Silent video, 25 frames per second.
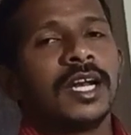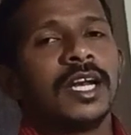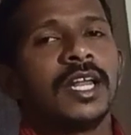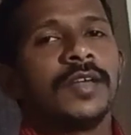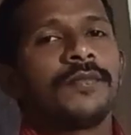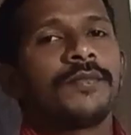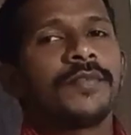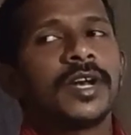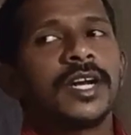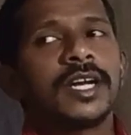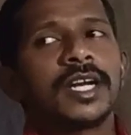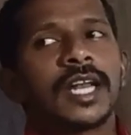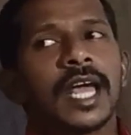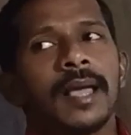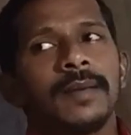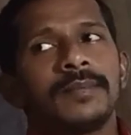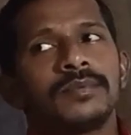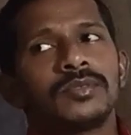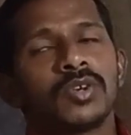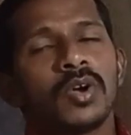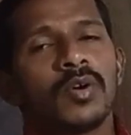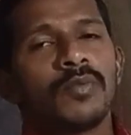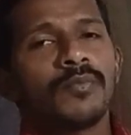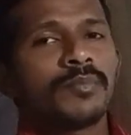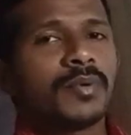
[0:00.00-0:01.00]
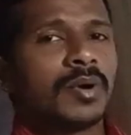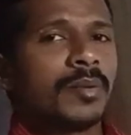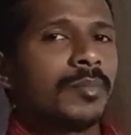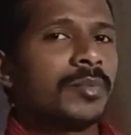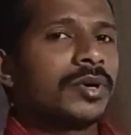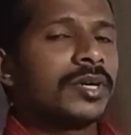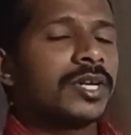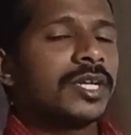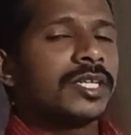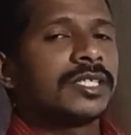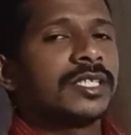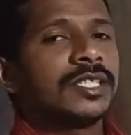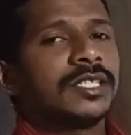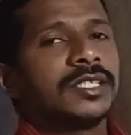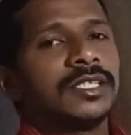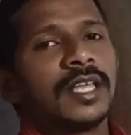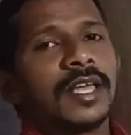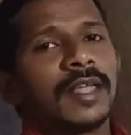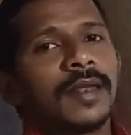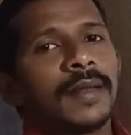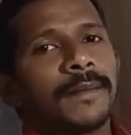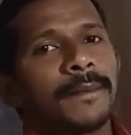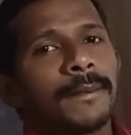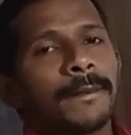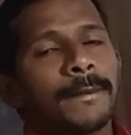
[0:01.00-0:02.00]
Different types of promoters is
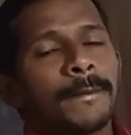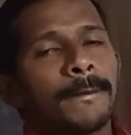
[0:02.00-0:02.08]
there.